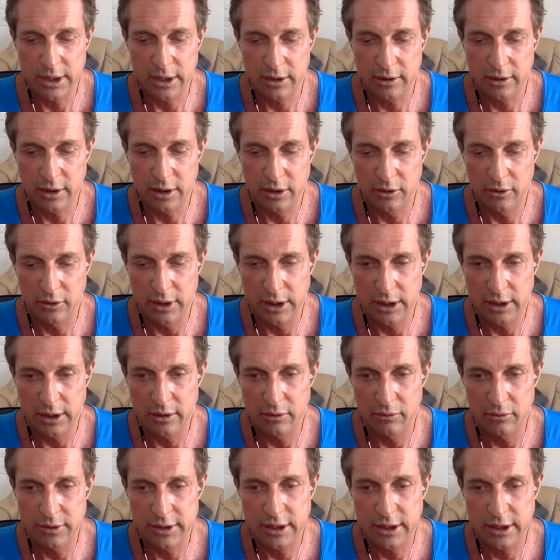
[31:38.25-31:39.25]
Um,
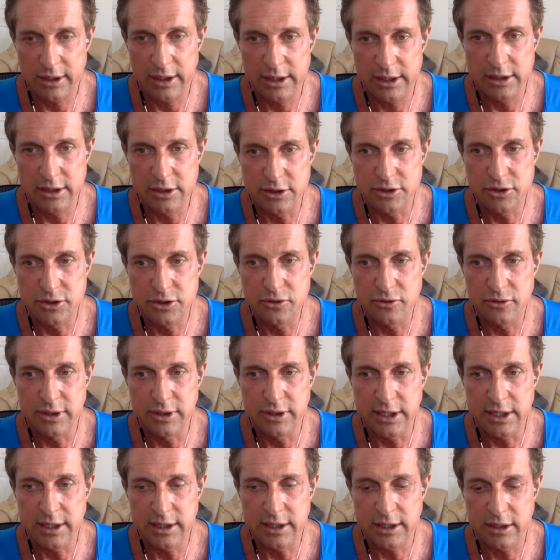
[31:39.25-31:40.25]
without going without getting
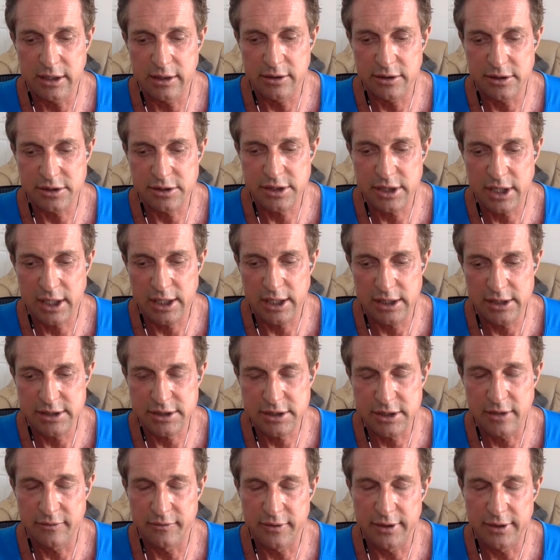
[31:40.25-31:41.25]
too geeky on the
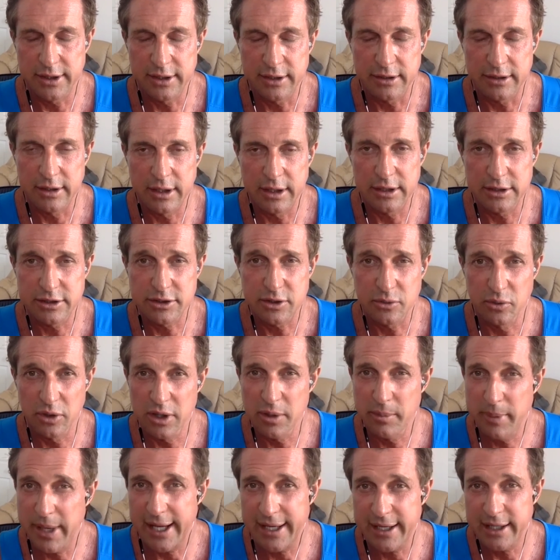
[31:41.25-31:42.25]
science of it, it's a really
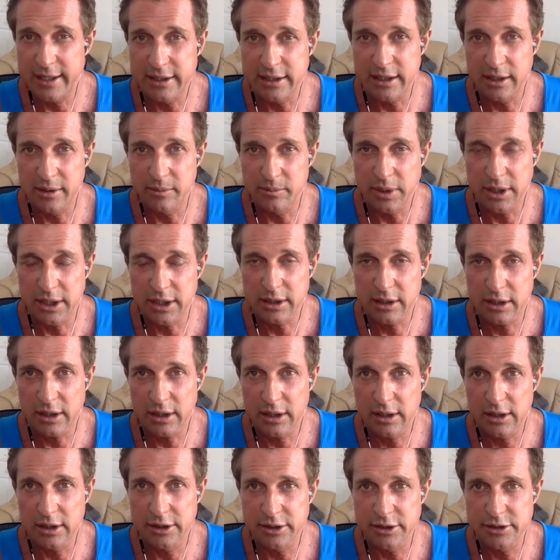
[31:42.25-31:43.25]
bad idea
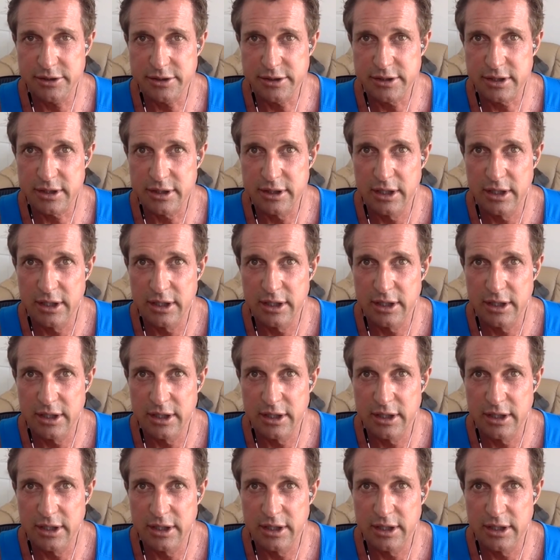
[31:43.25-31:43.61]
because